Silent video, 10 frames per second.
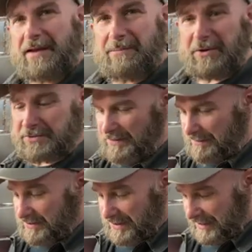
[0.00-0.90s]
And parts of
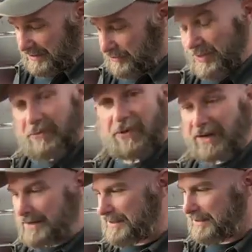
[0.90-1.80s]
it, I'm just kind of doing
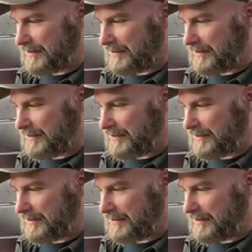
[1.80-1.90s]
what I need to